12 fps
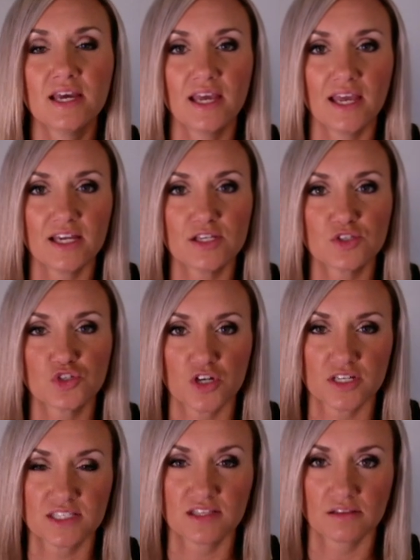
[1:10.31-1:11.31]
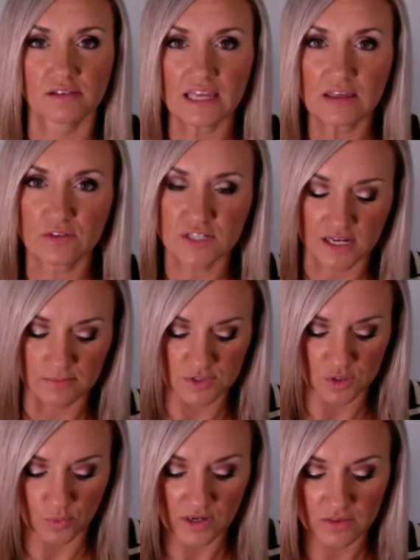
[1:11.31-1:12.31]
is just the length times the
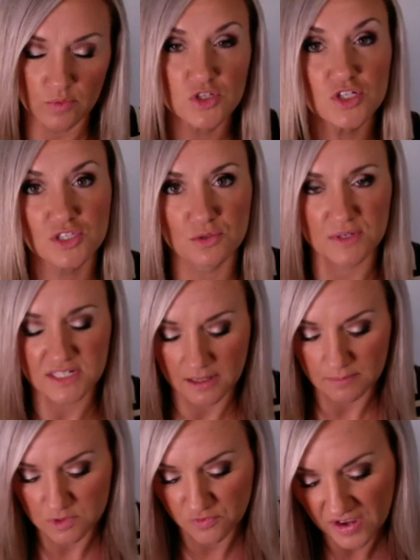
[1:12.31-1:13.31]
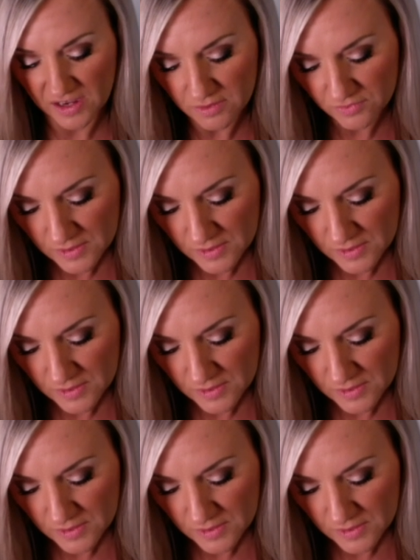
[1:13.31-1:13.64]
width, which is 3 times 5.